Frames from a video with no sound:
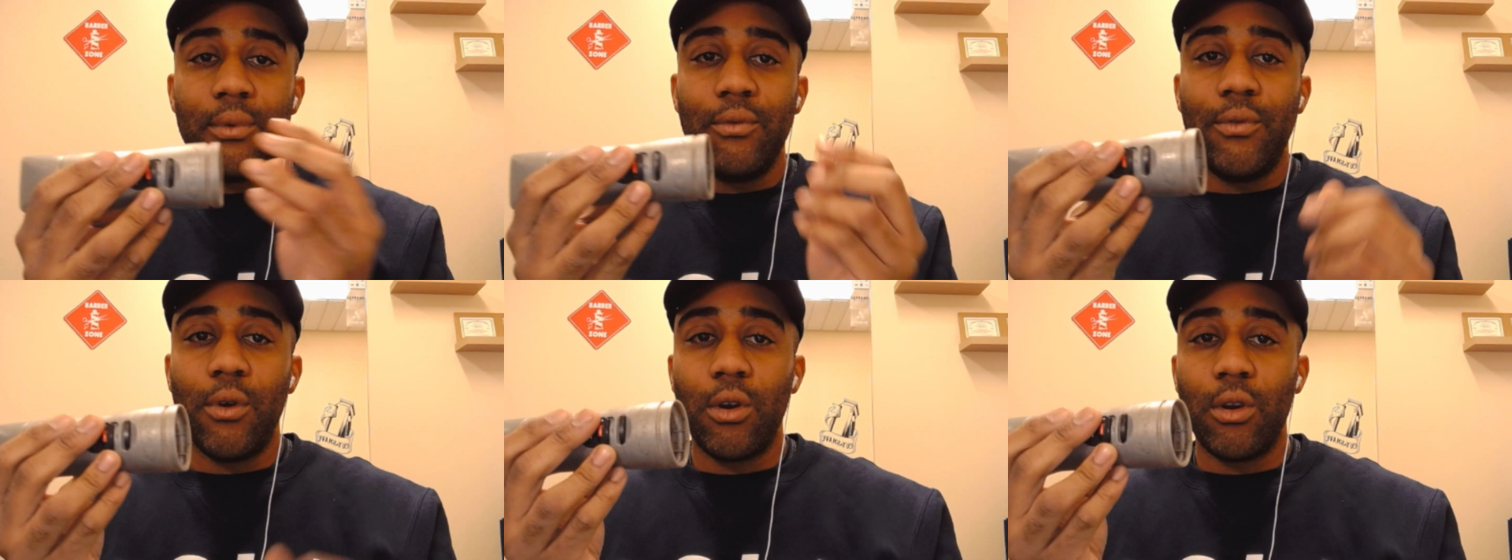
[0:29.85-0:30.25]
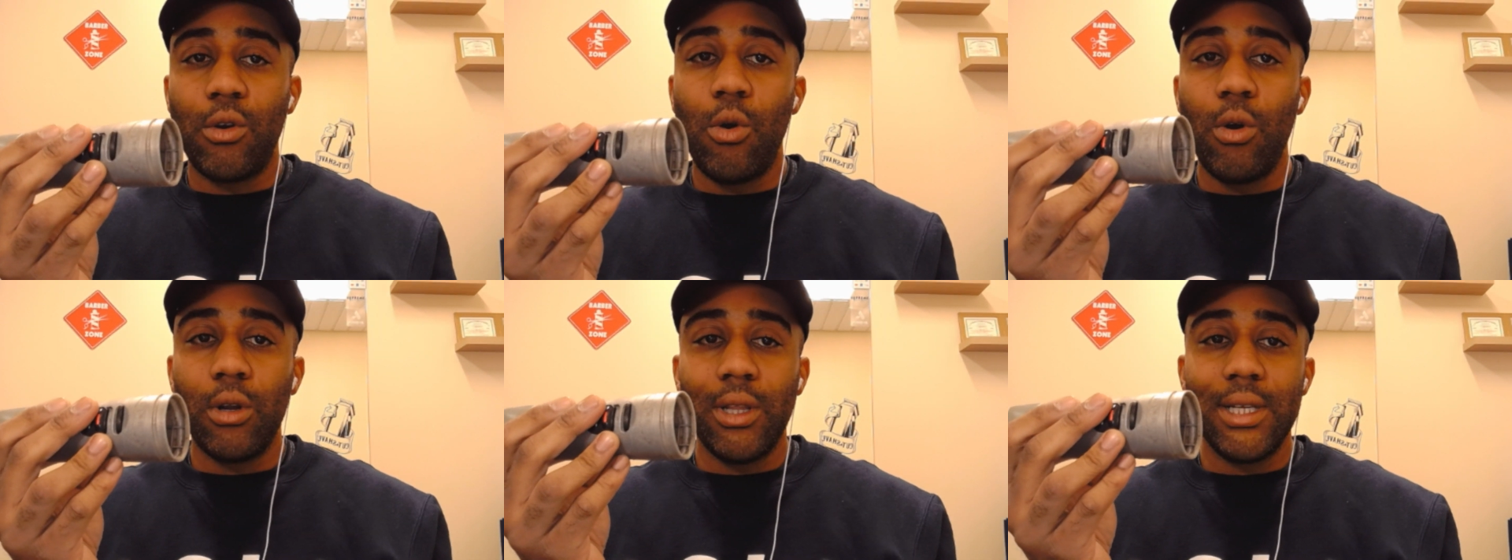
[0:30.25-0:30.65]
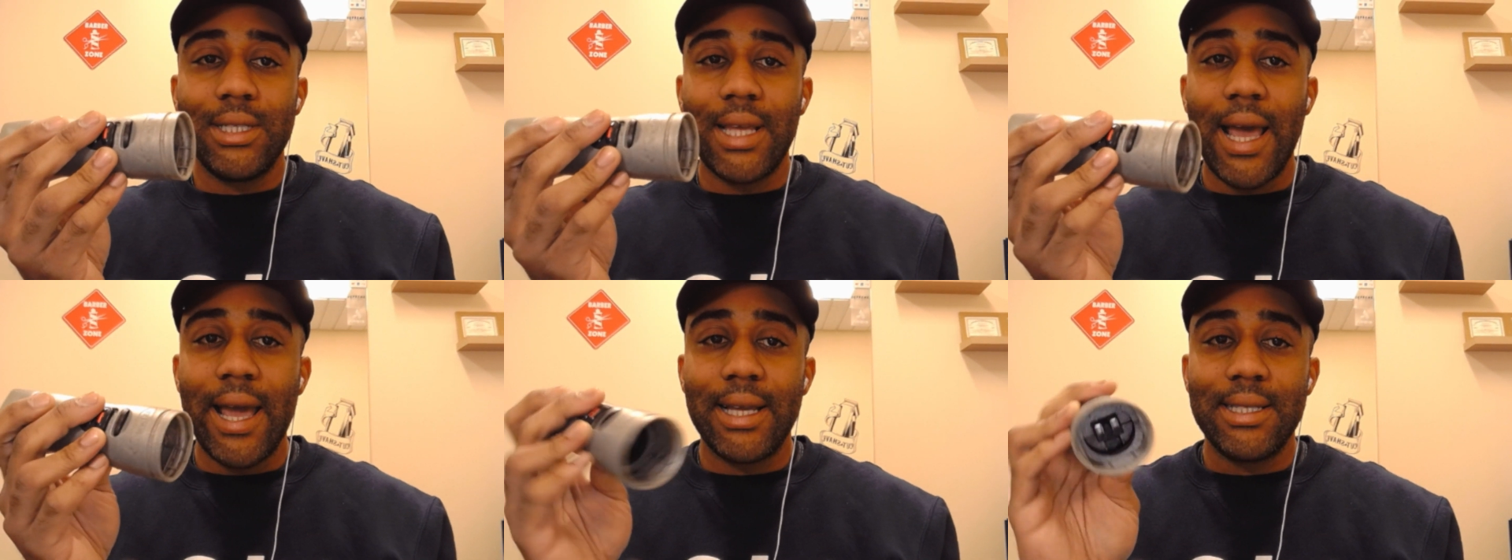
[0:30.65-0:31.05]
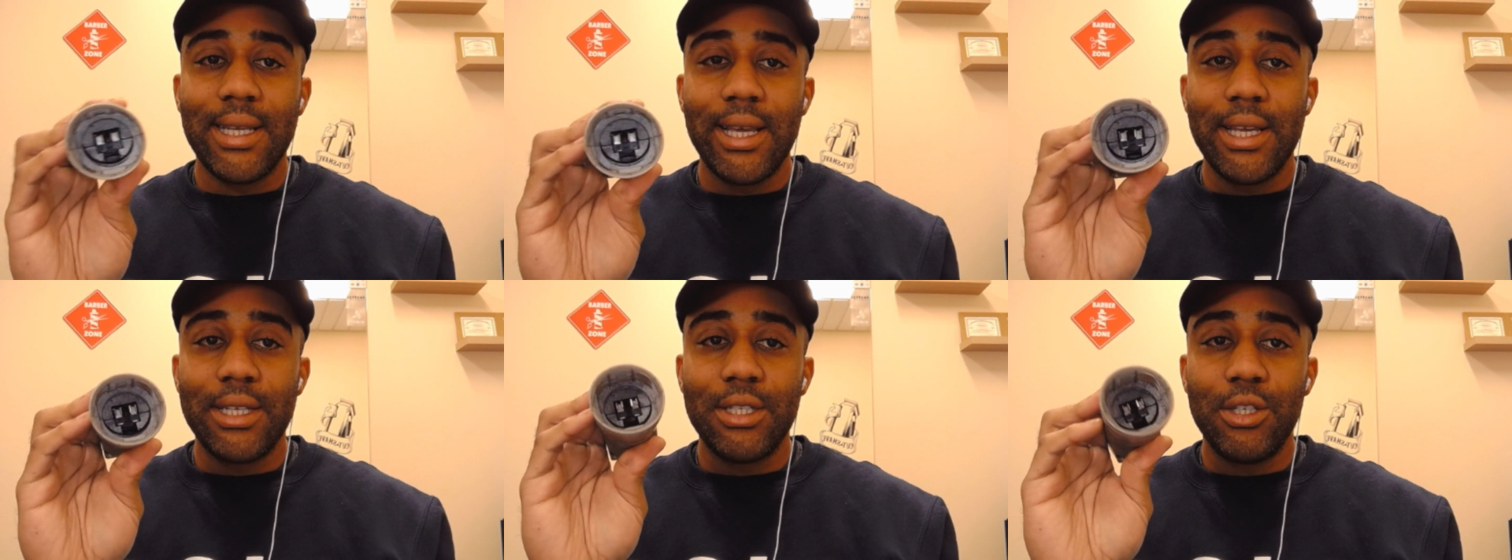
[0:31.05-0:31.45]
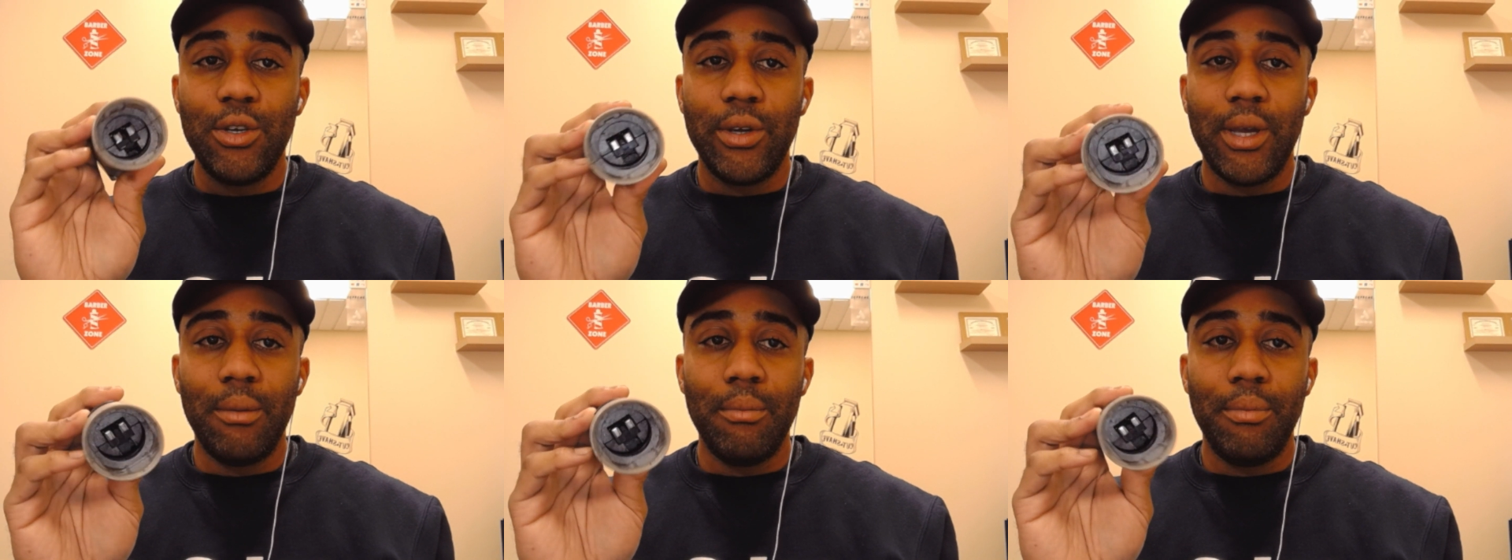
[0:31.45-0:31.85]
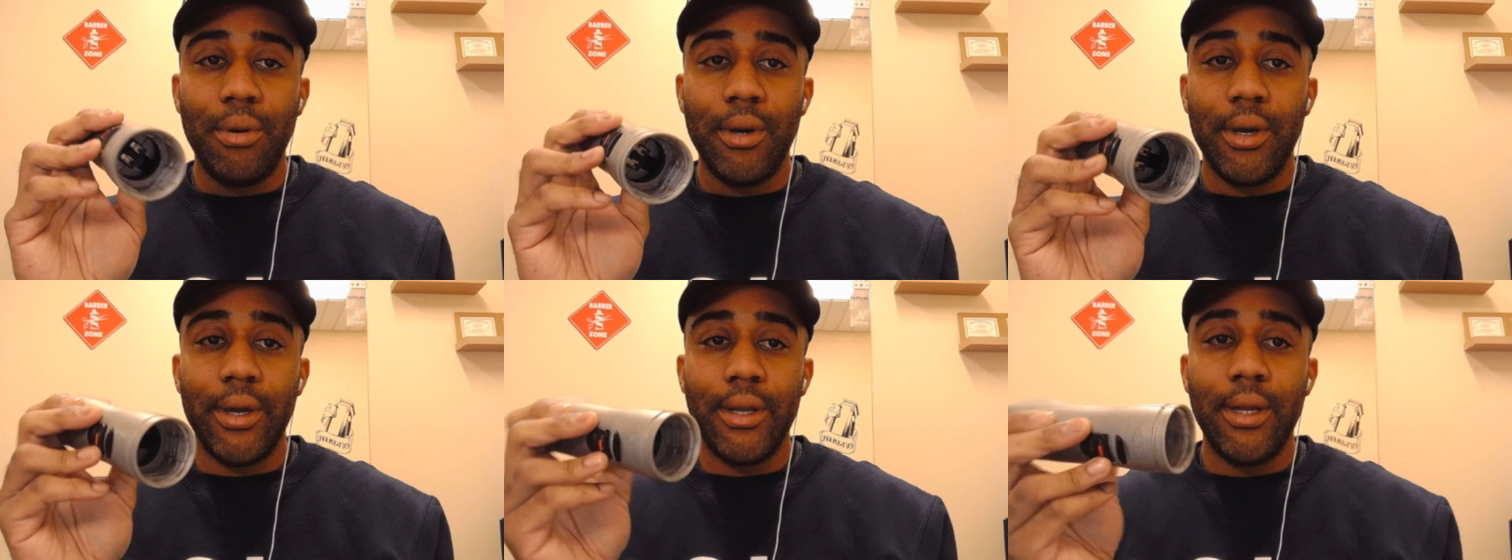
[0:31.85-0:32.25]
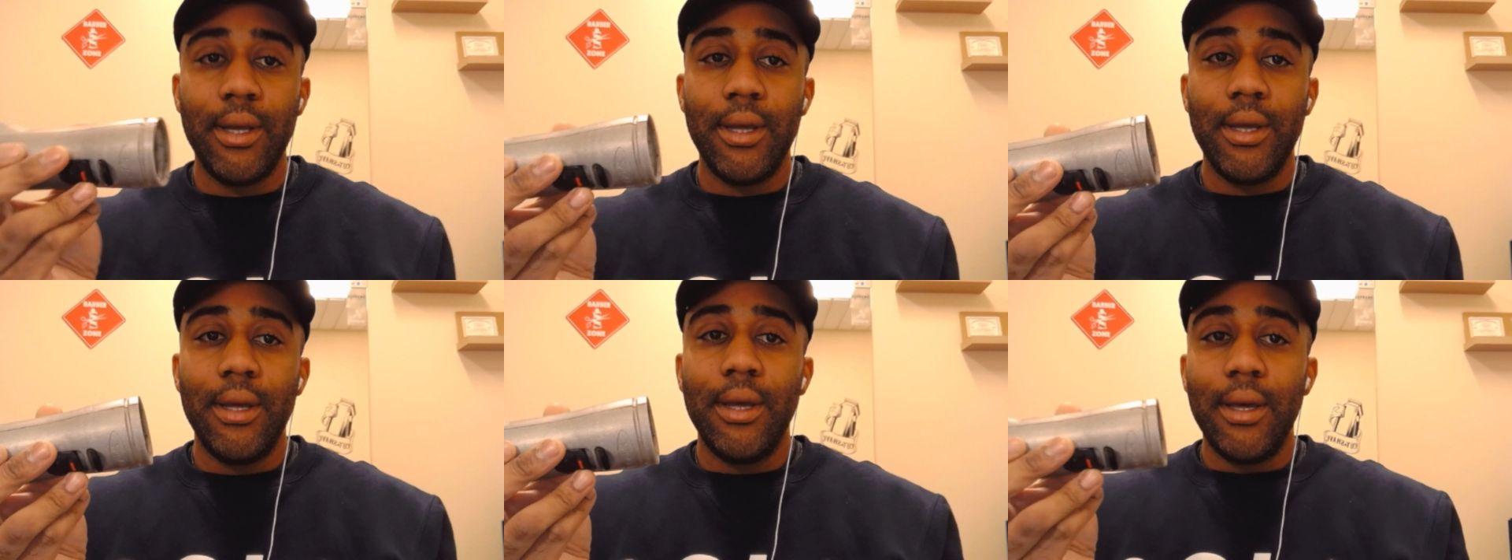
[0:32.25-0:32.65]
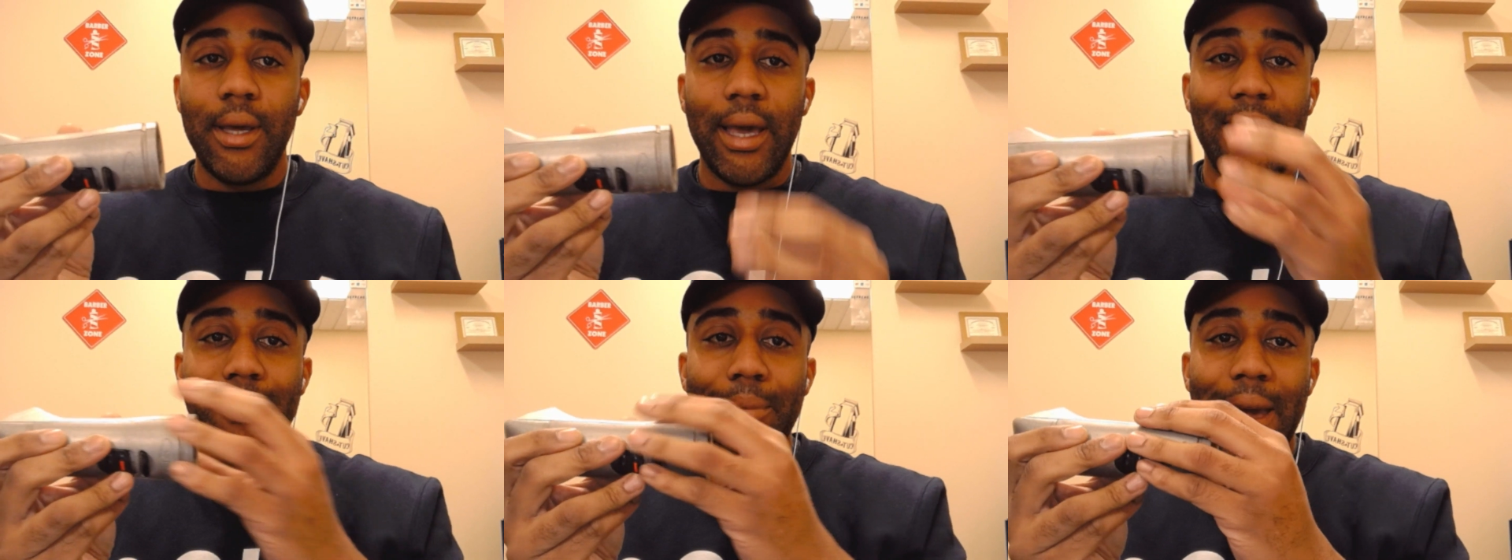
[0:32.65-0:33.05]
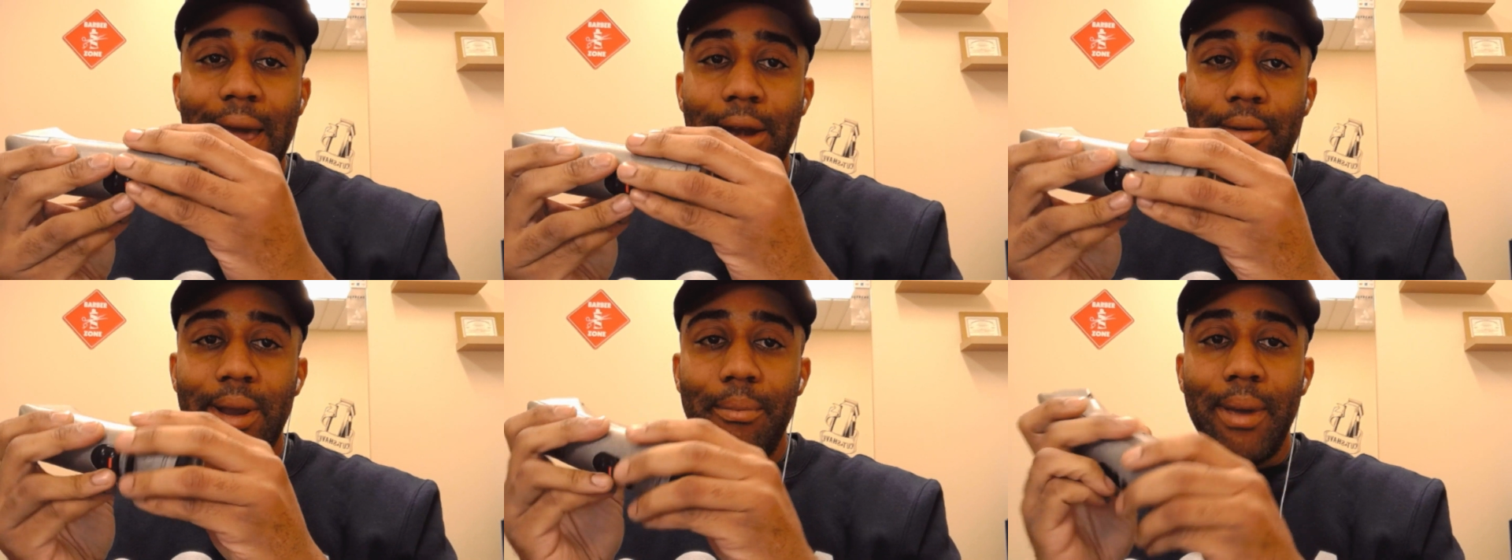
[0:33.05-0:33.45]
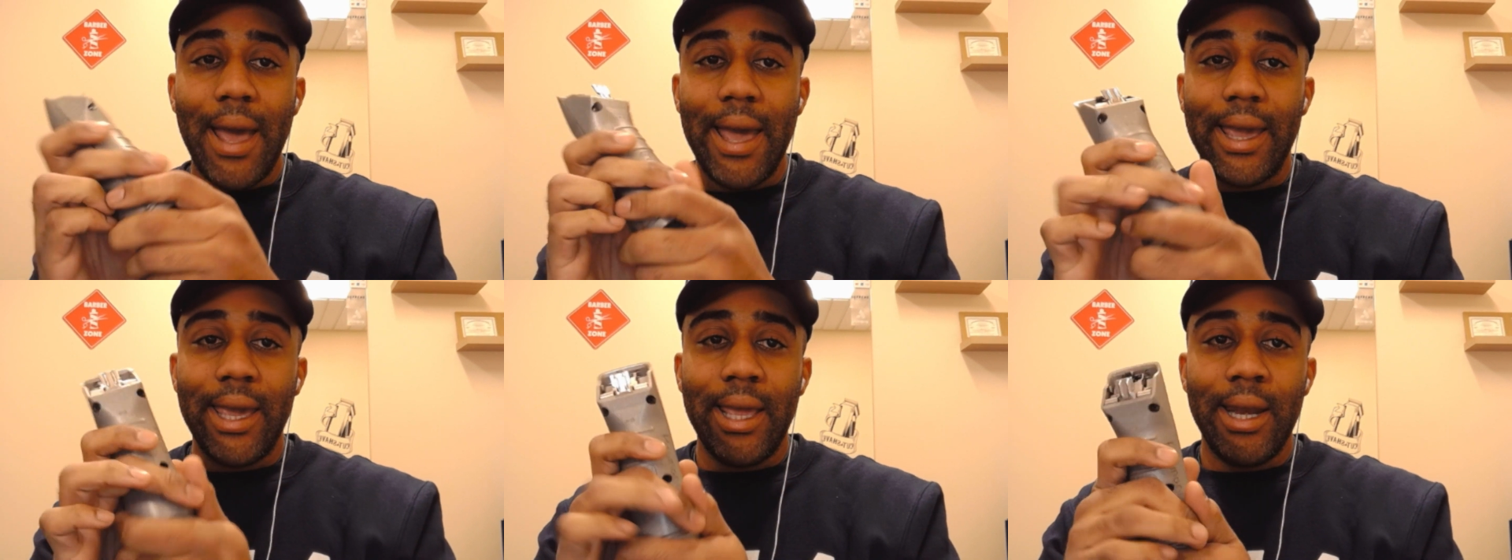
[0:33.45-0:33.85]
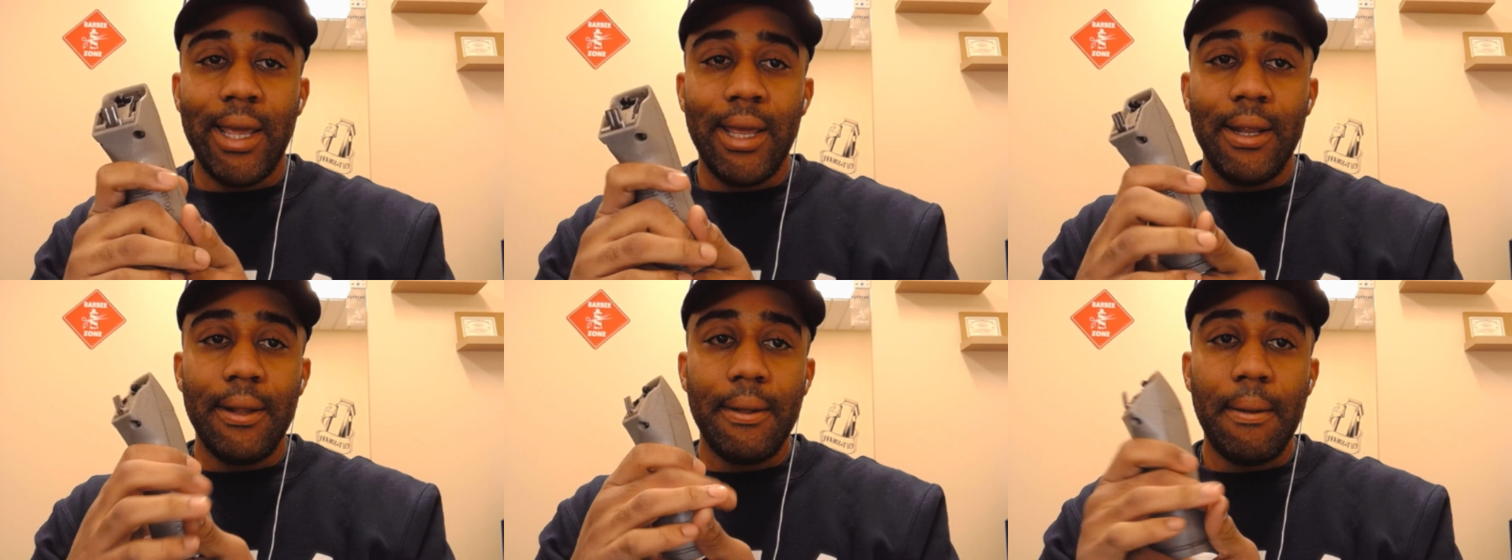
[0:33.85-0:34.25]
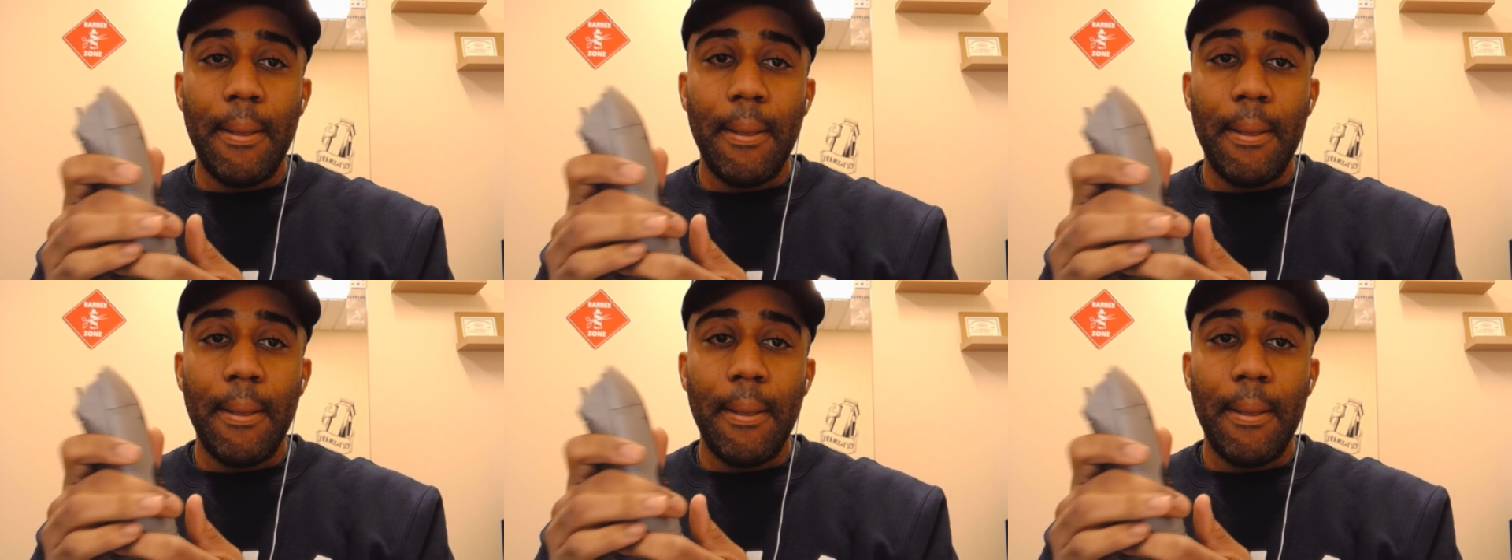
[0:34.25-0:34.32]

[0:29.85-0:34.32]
For cordless access, you can put a battery pack in it,